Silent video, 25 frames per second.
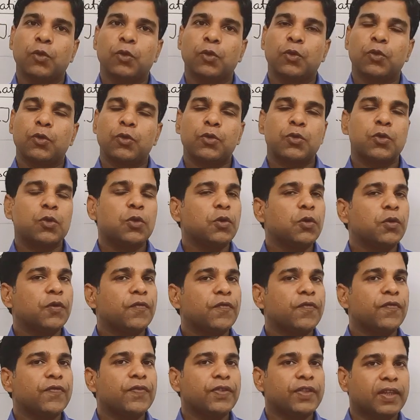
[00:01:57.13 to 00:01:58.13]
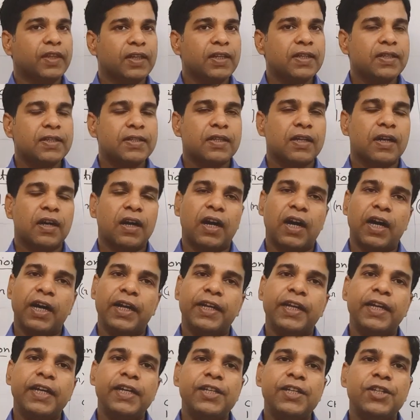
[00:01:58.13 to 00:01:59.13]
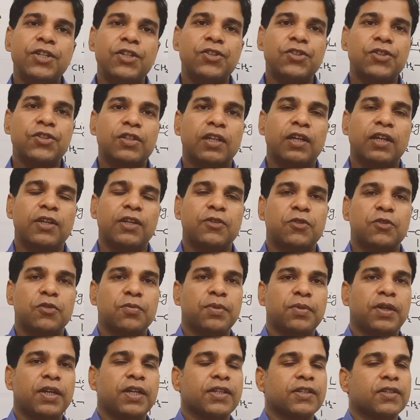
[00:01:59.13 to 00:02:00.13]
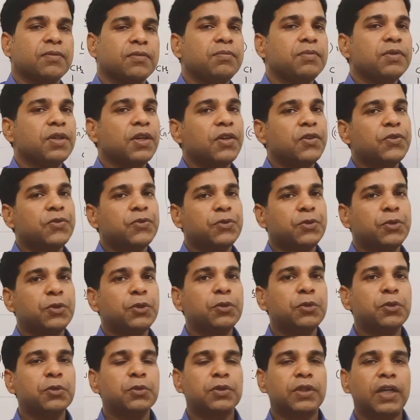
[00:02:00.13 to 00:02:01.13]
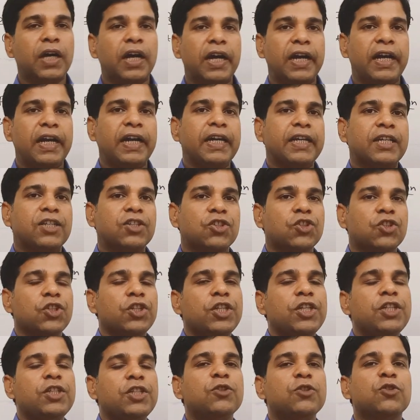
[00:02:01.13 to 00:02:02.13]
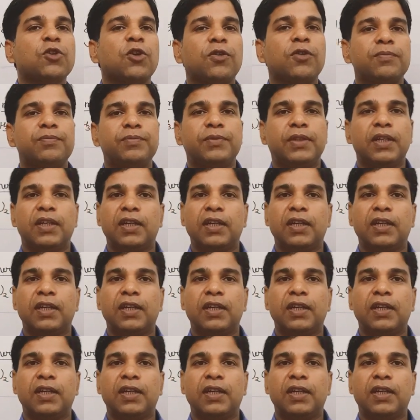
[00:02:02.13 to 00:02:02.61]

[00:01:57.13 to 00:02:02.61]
So this ionization isomerism is due to the exchange of the